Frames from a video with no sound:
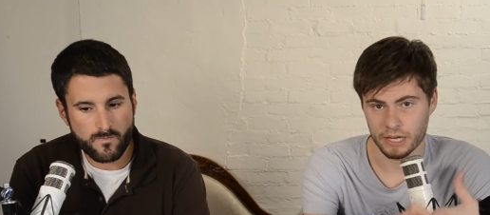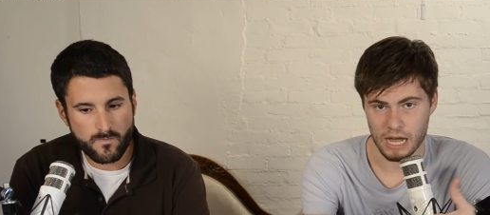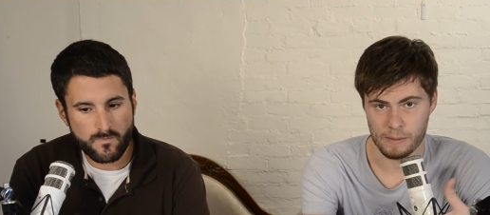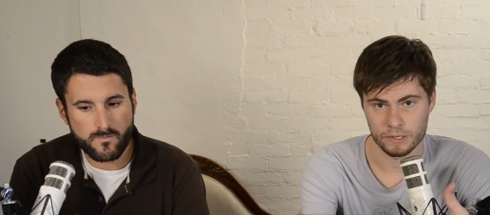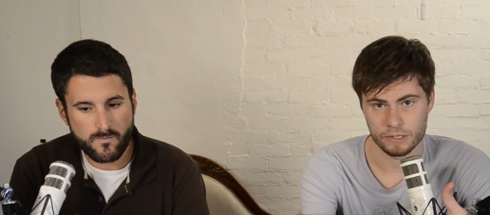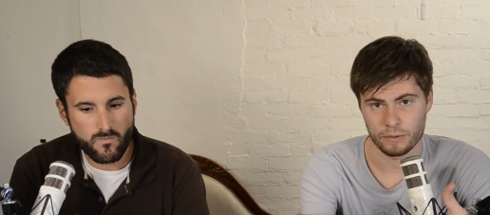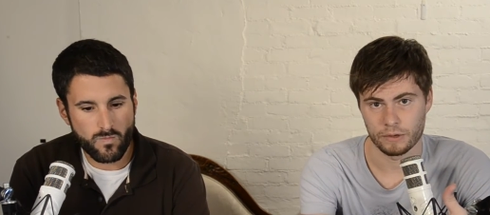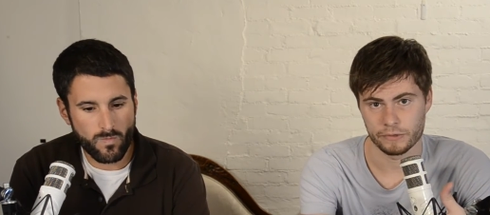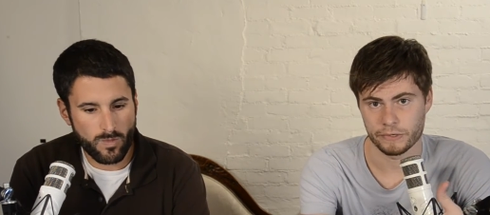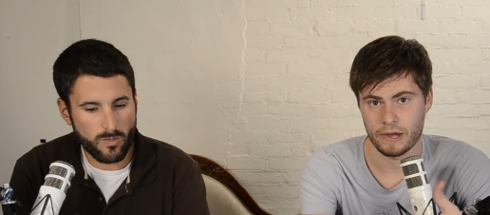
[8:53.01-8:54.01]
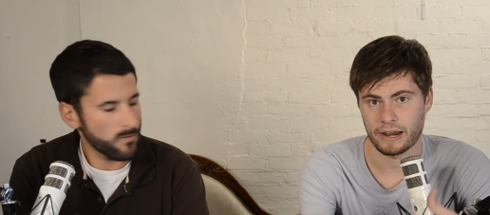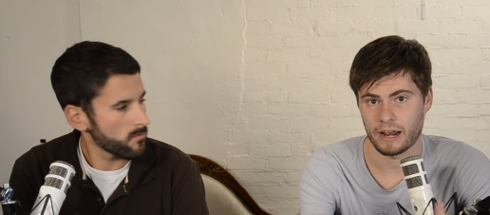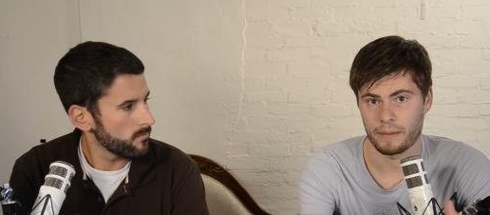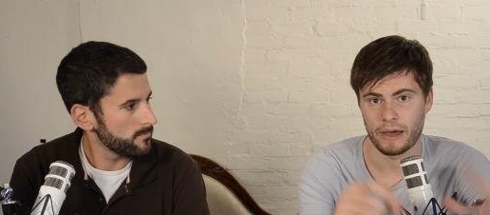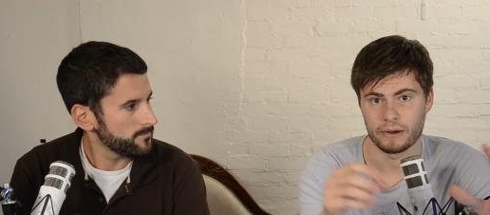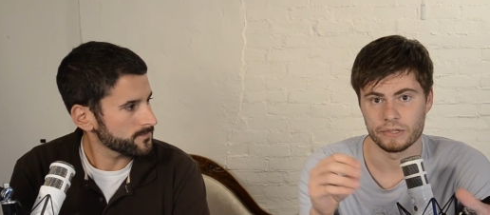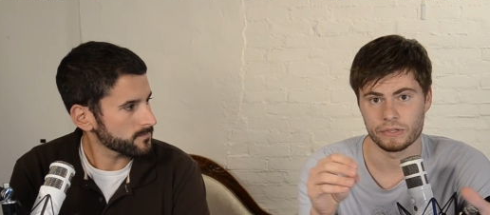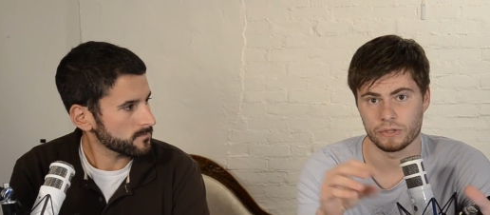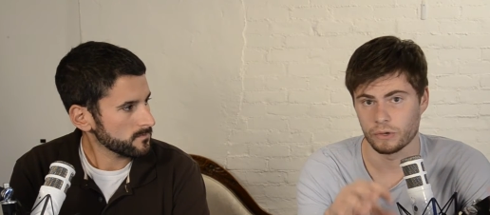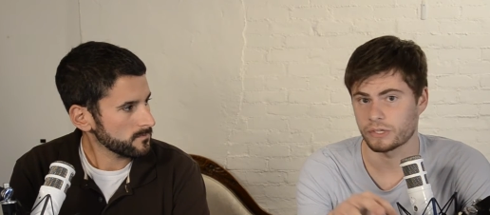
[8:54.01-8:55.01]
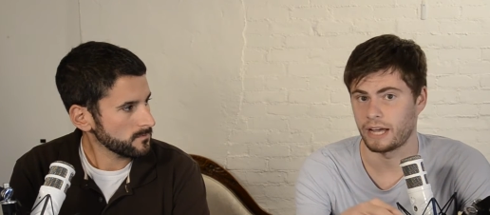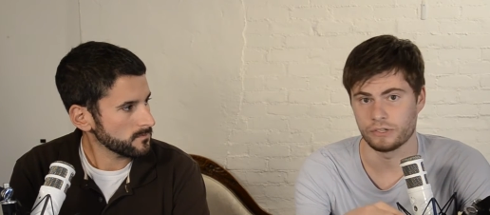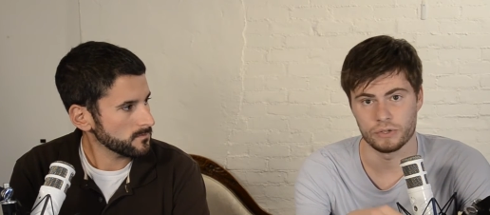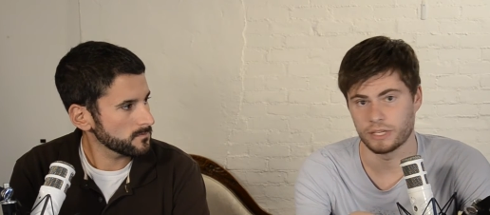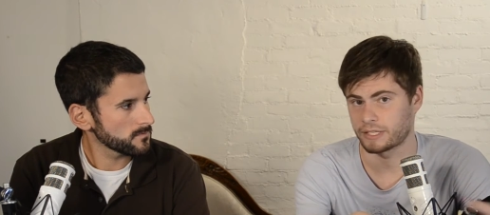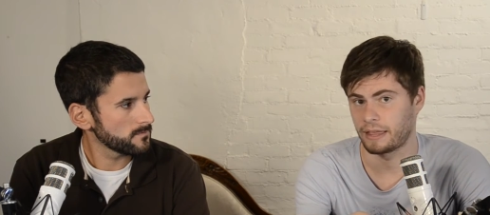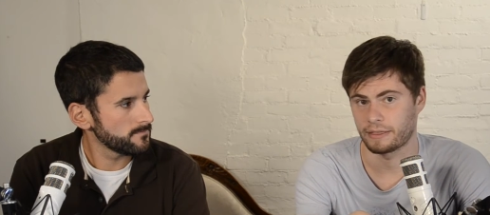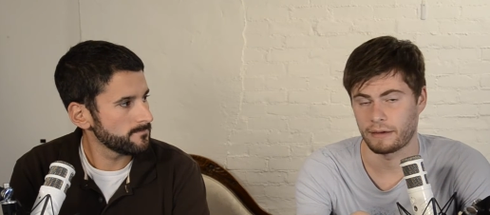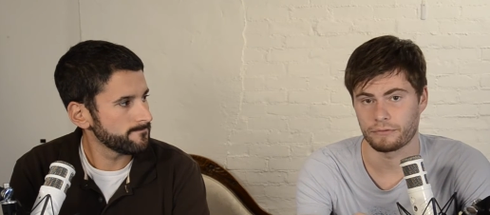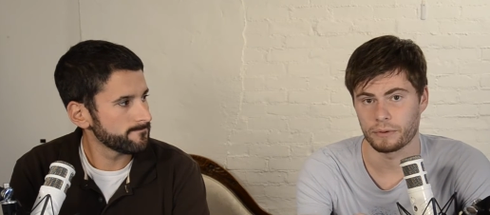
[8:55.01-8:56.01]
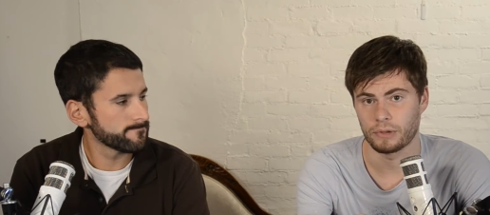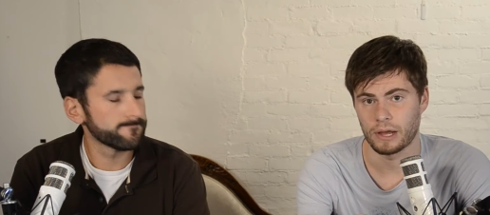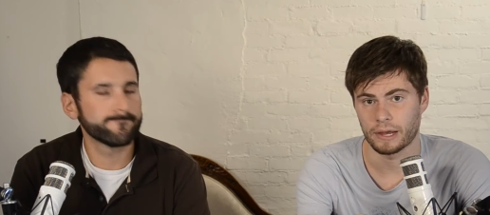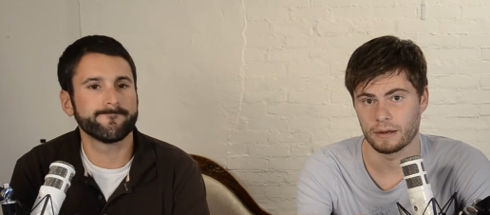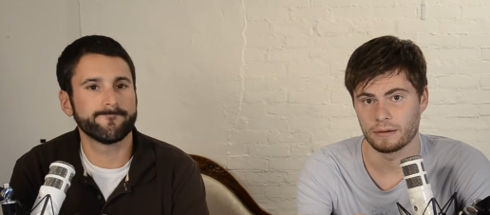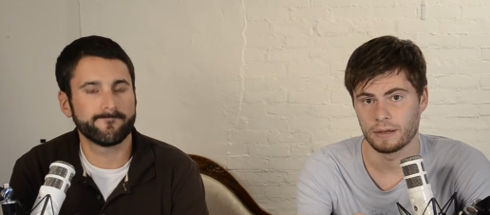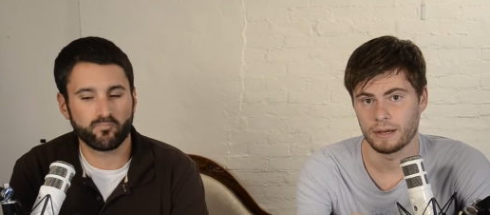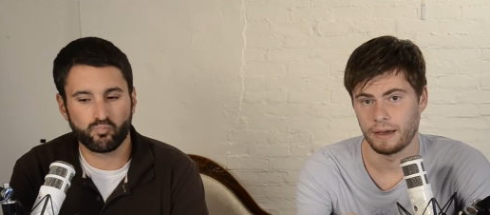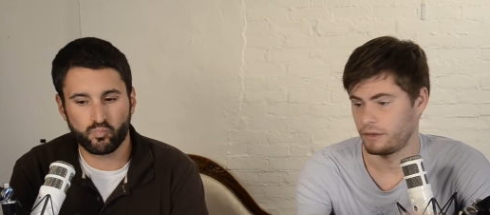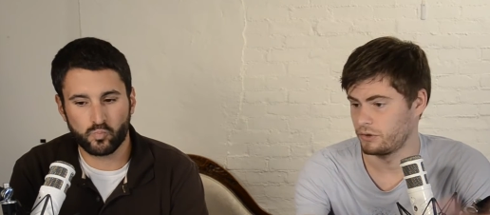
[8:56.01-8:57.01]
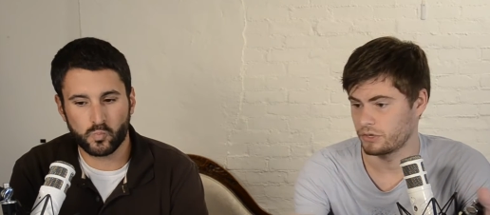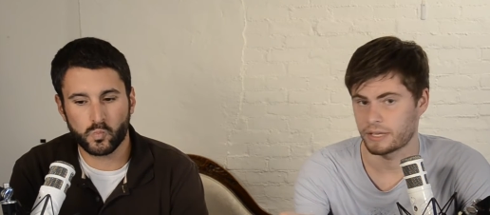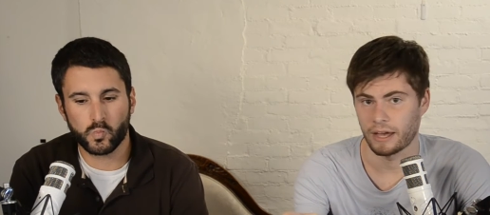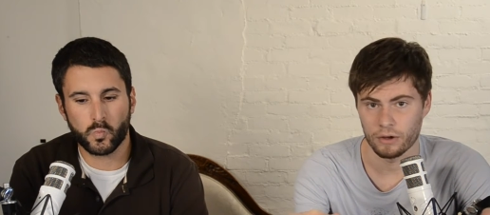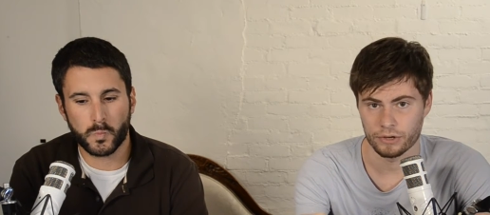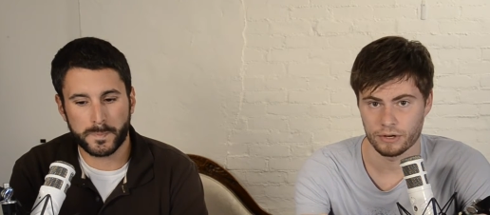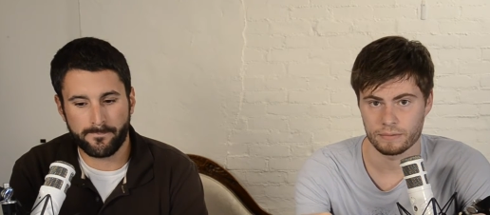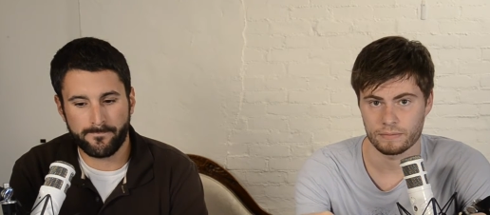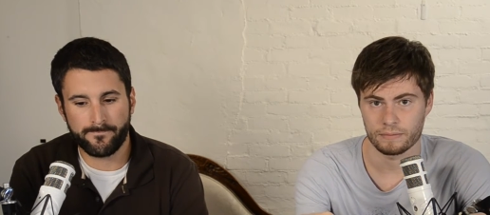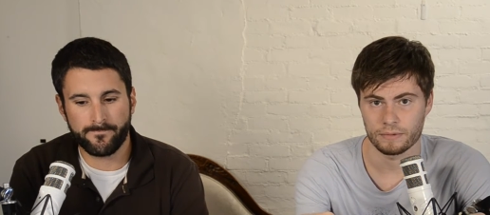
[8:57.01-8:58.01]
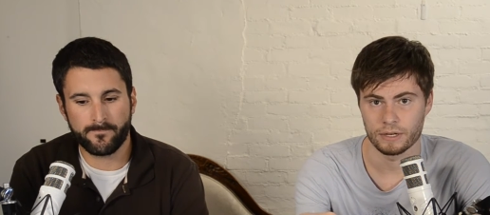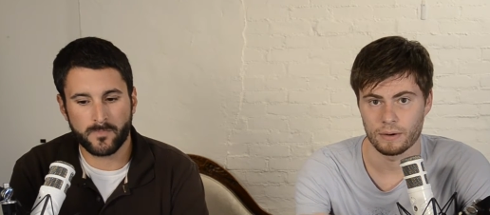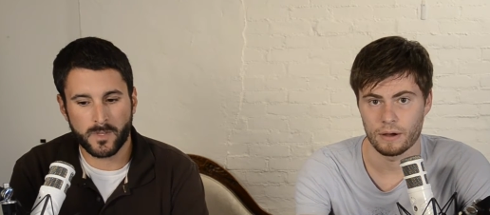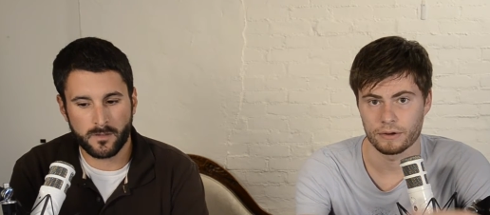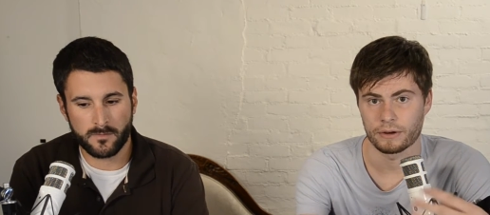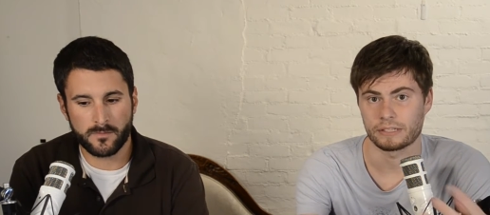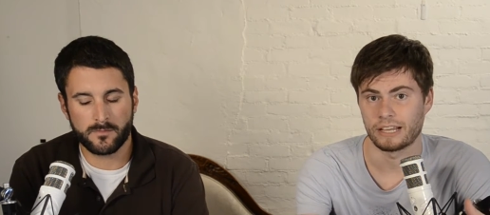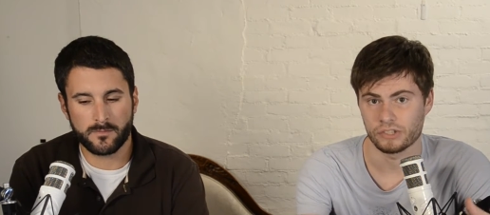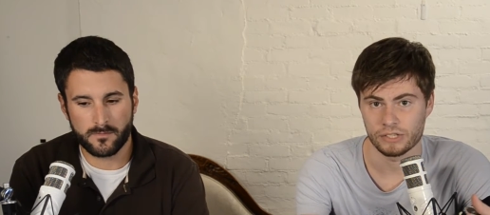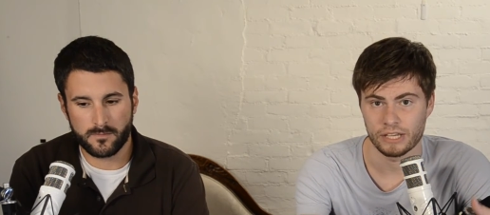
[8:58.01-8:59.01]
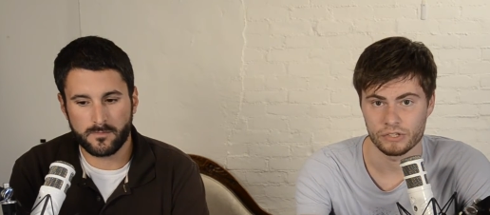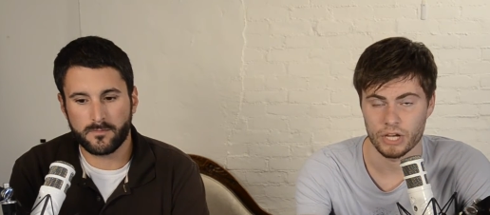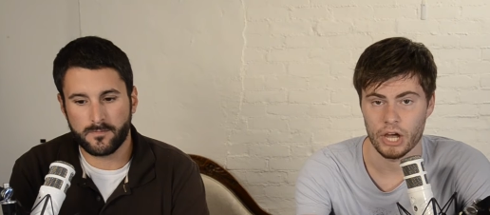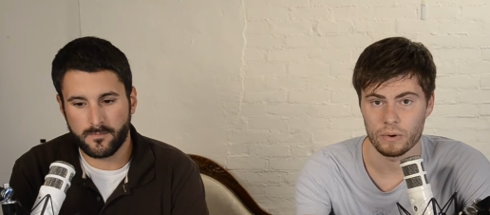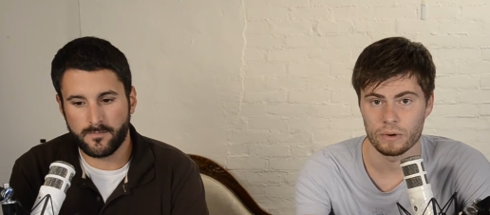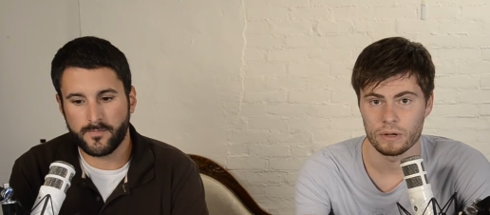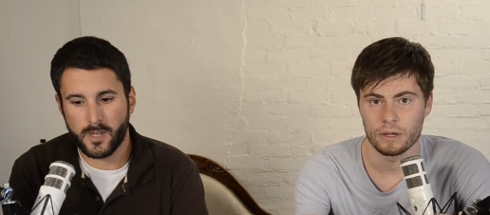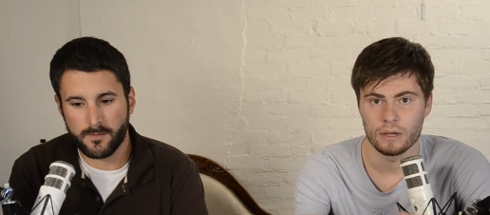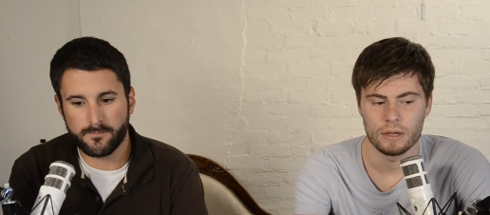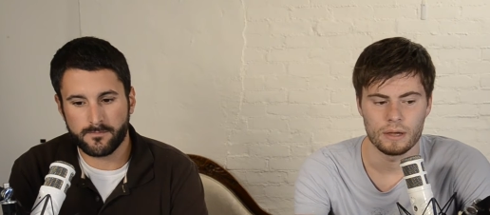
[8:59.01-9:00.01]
Speaker 1: commerce The ones we're talking about is those guys. You just got that free plugin, and then you just get all your you know all your extensions as you go. Yeah,